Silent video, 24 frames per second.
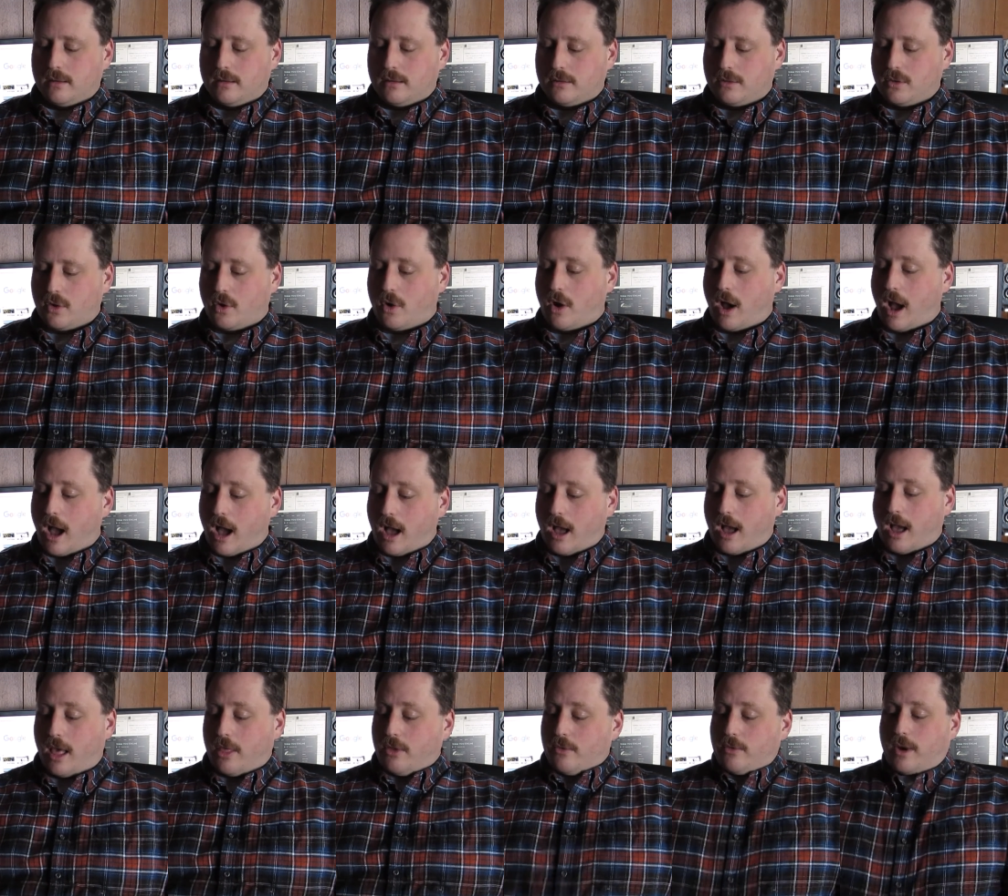So
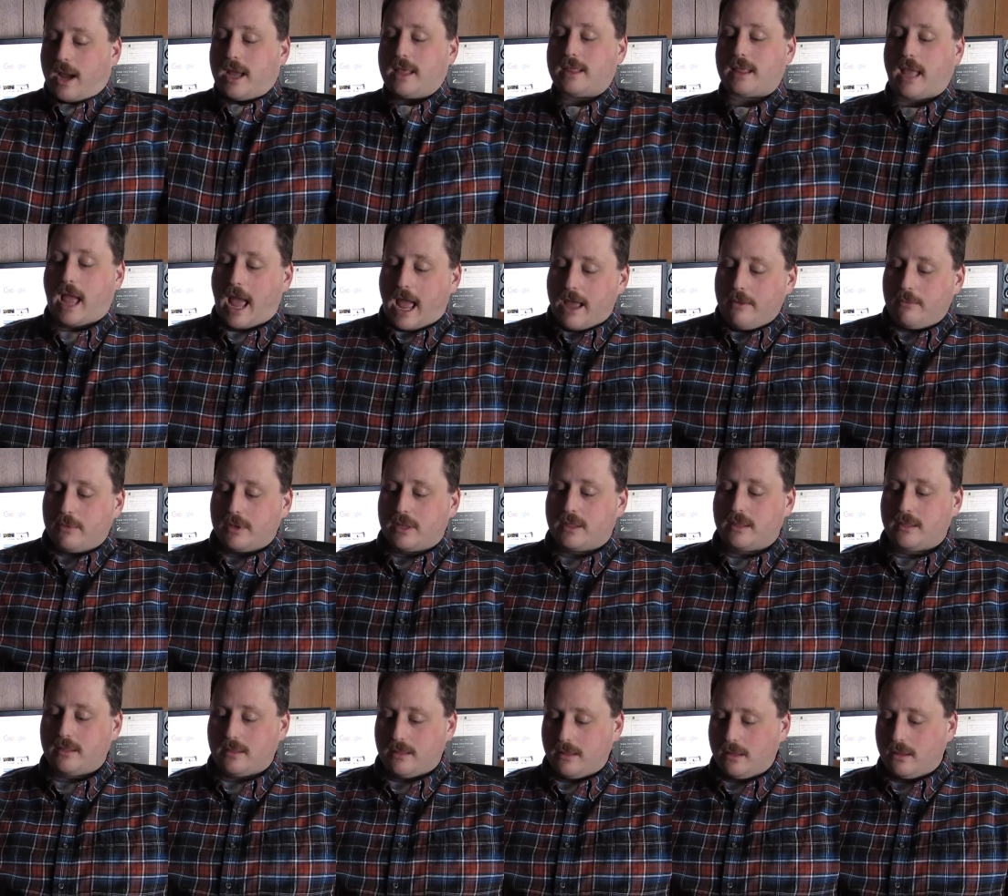otherwise, I'm
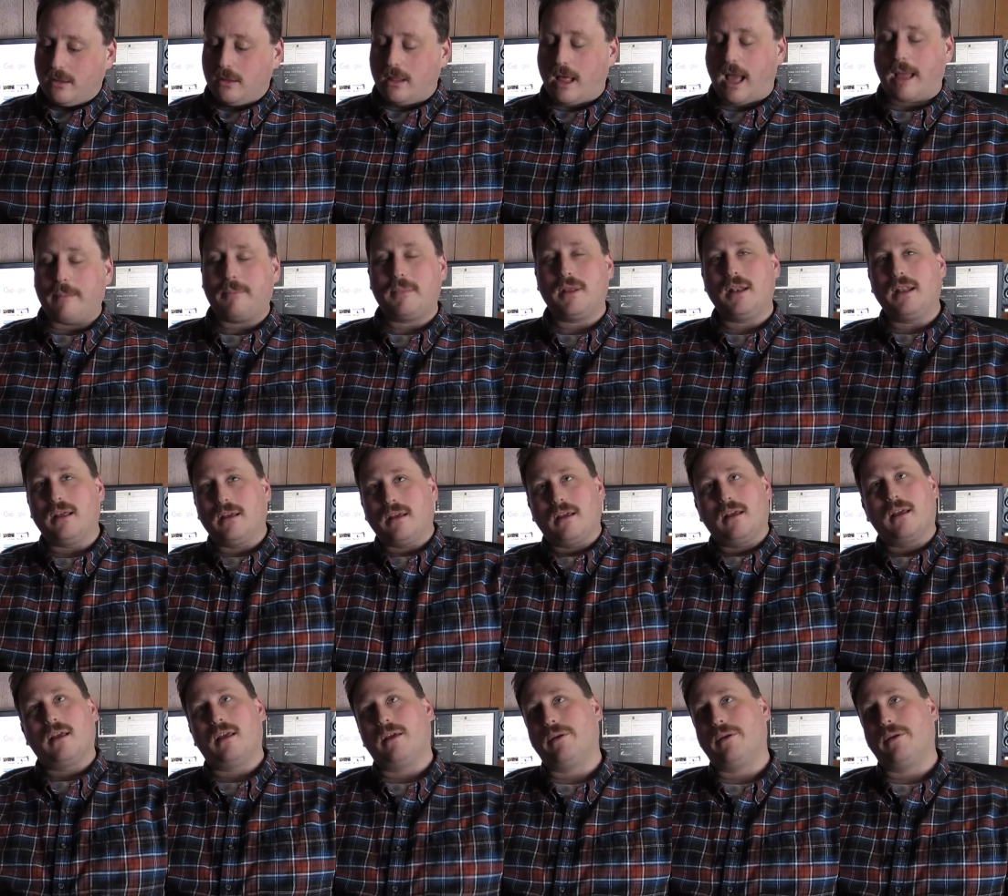gonna,